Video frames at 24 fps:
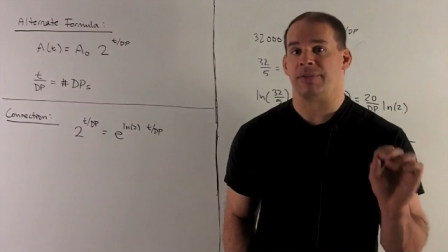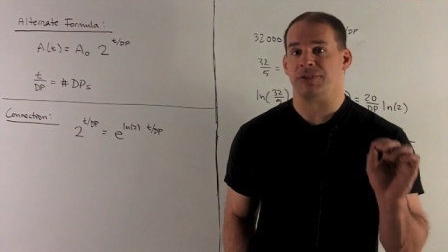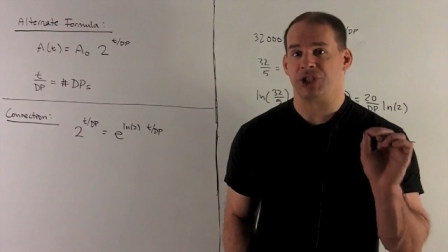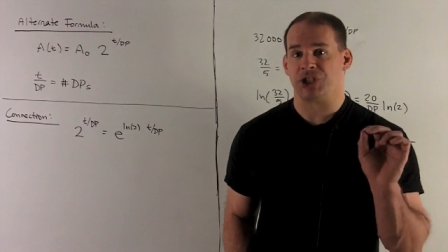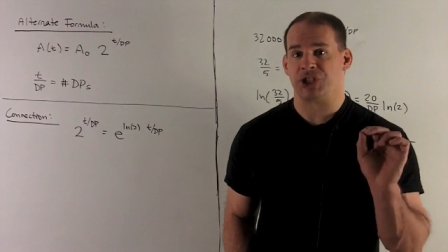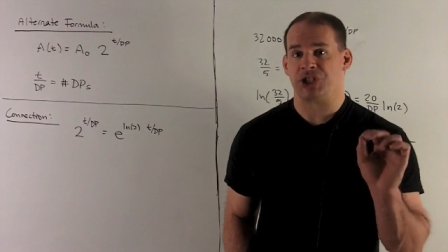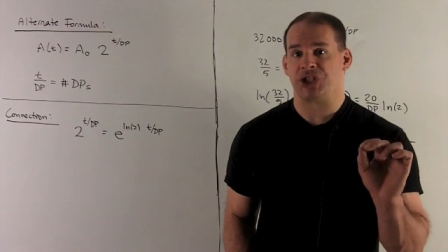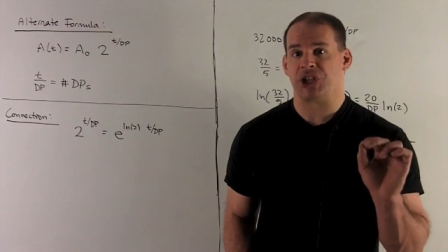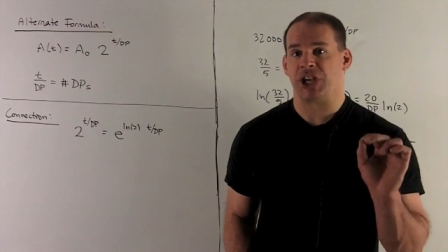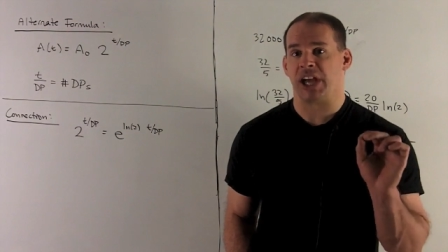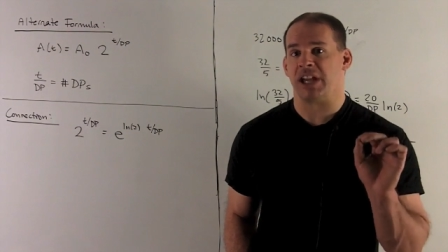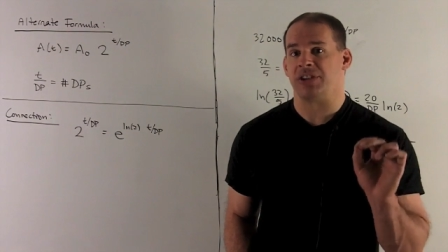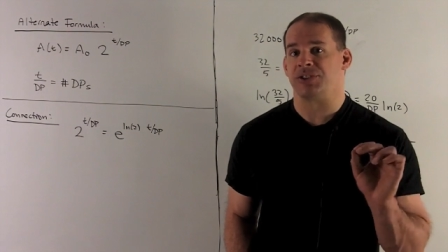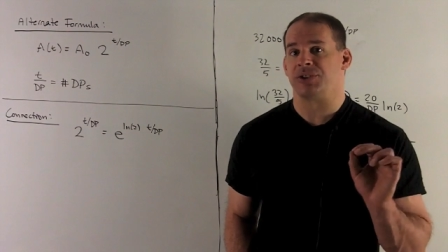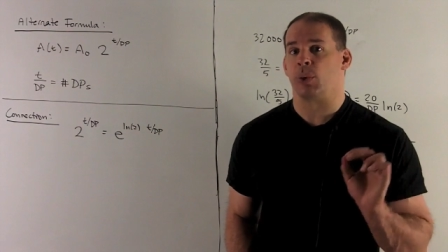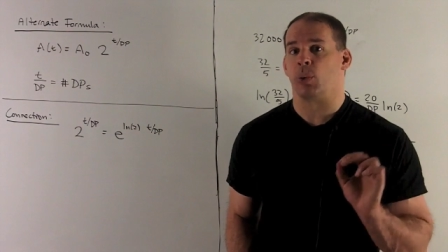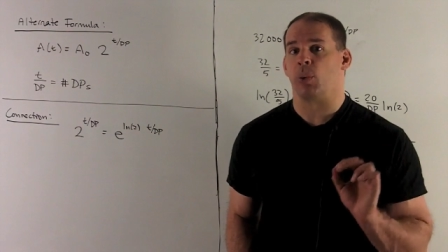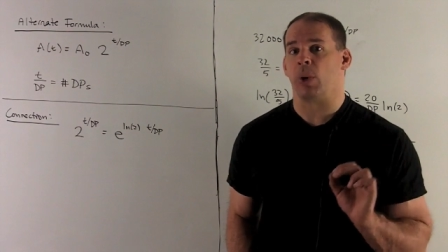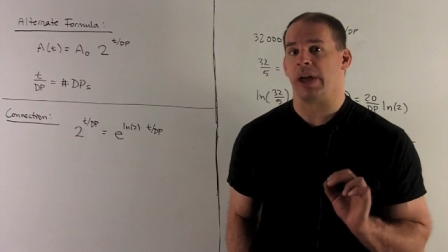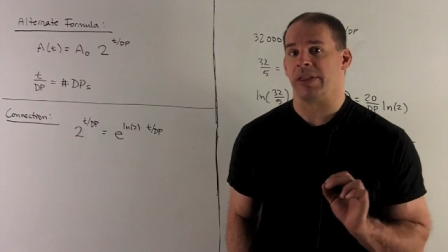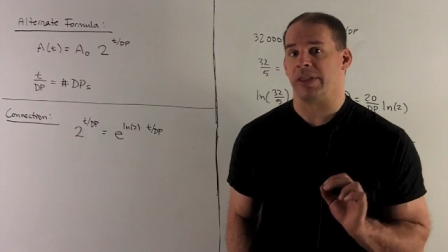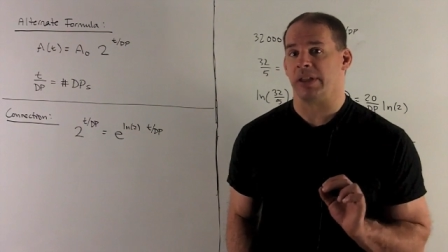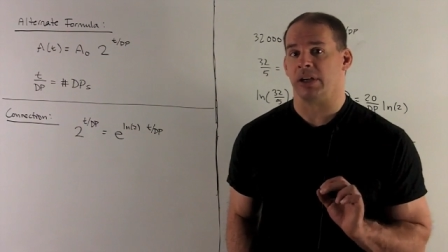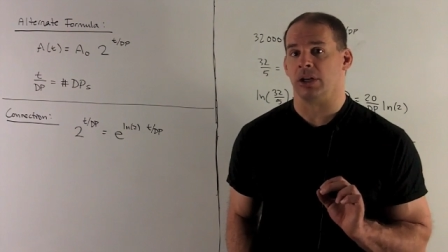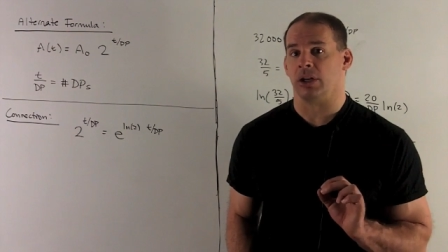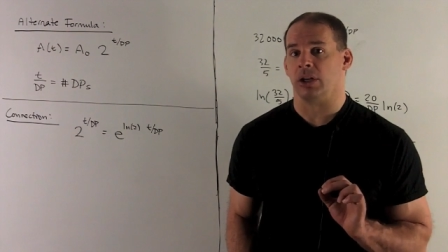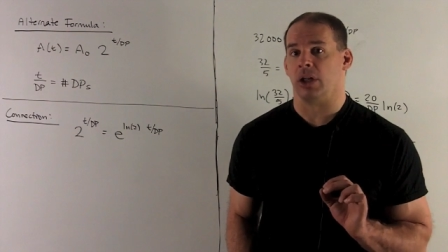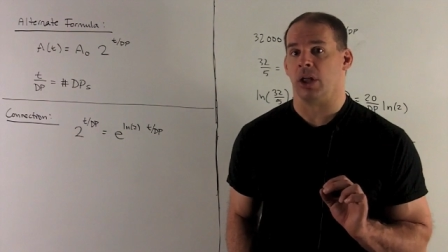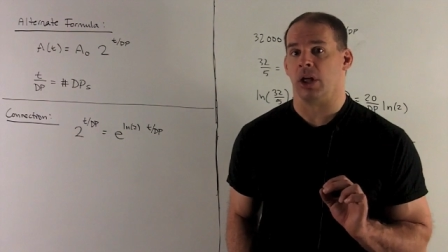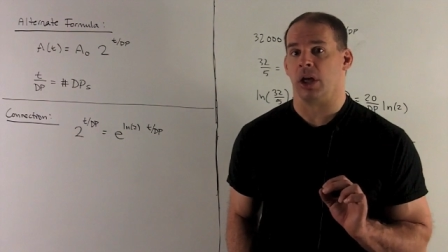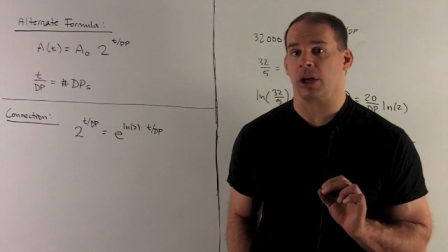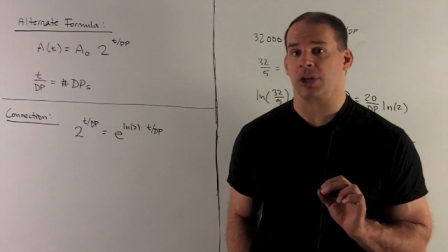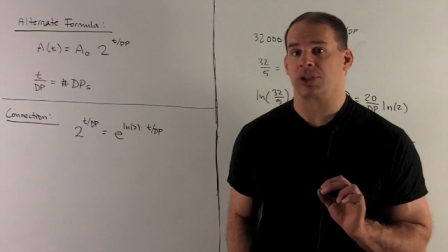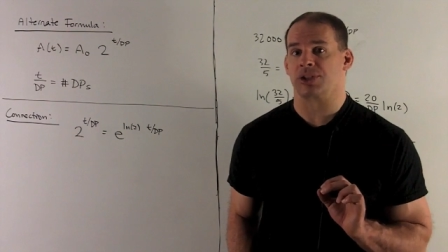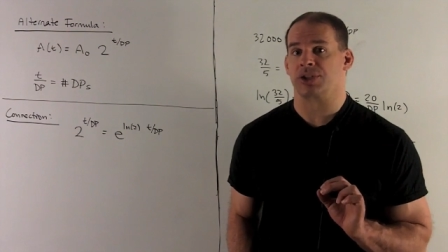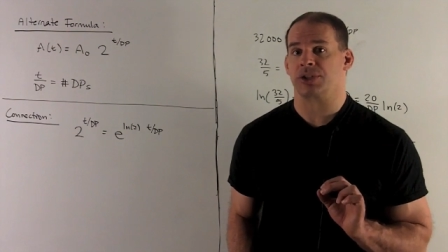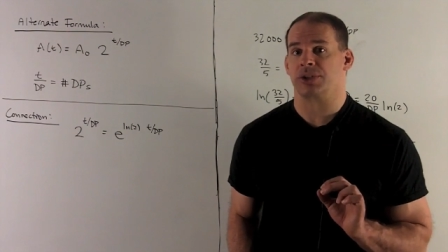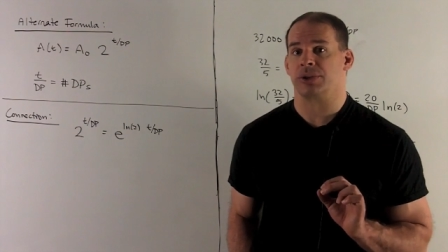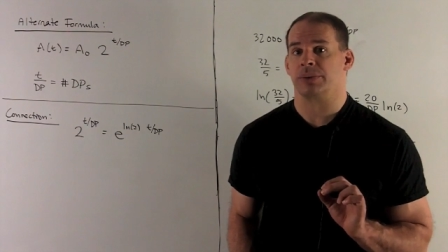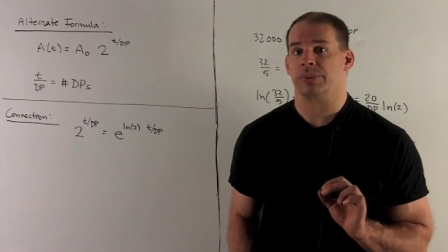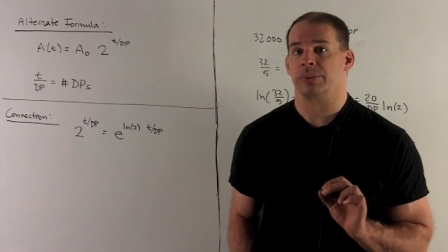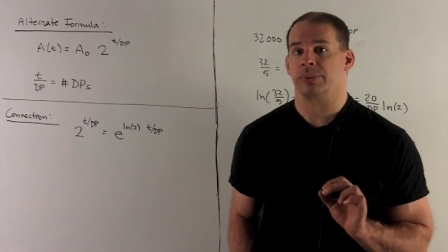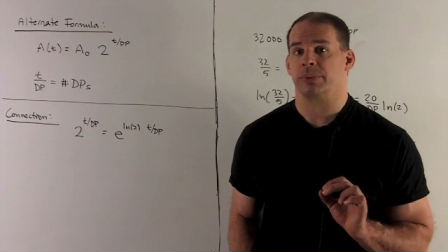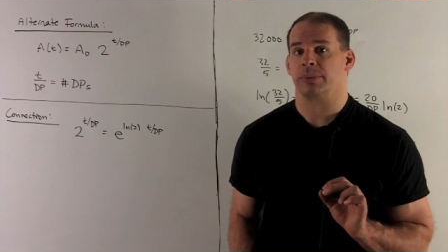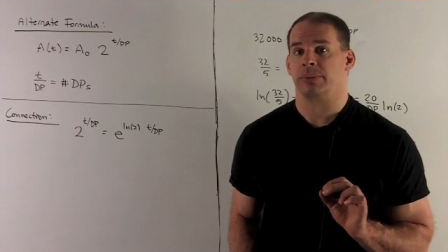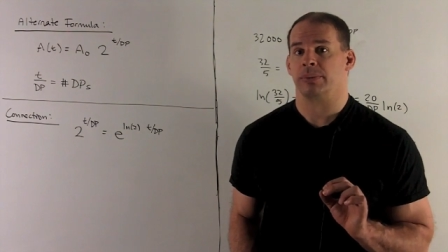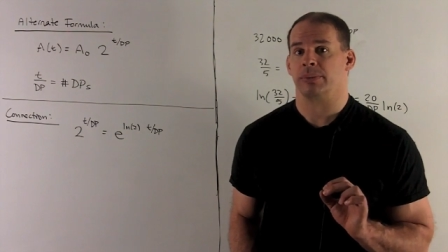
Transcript: I've just changed the way that it looks.